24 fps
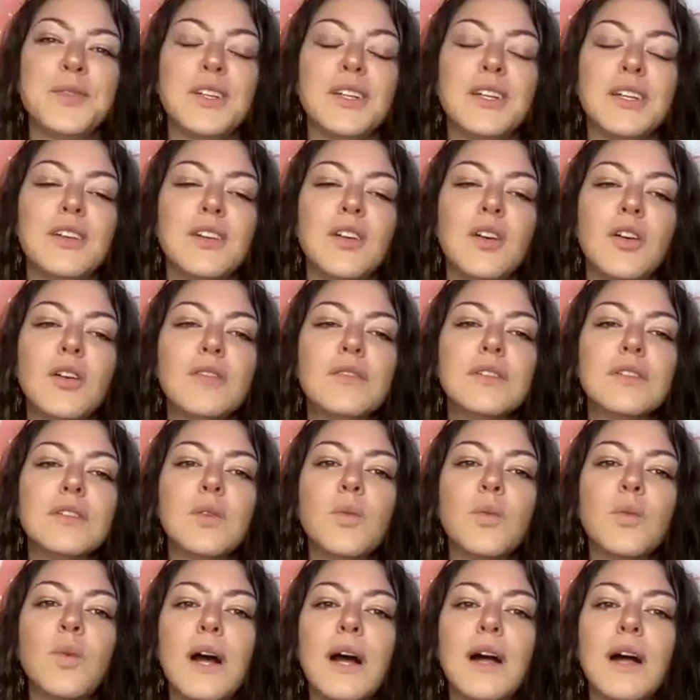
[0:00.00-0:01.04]
or you're
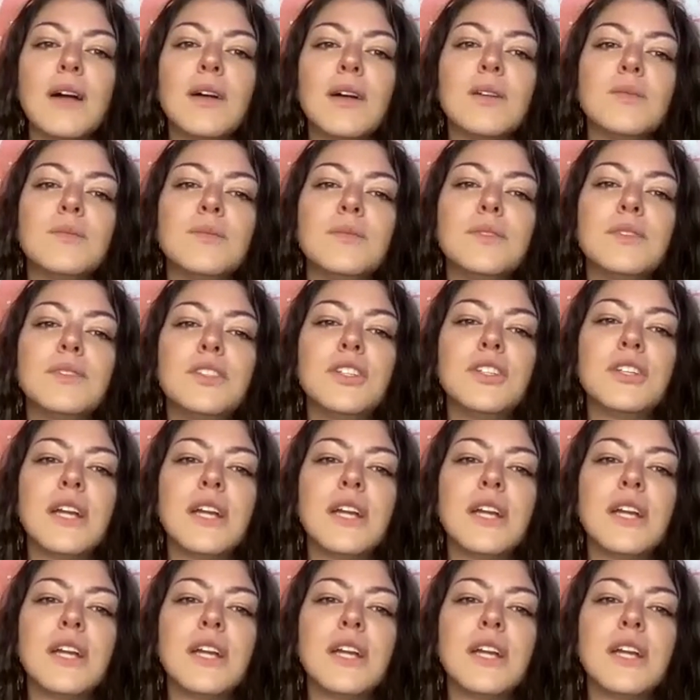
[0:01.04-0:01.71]
overwhelmed,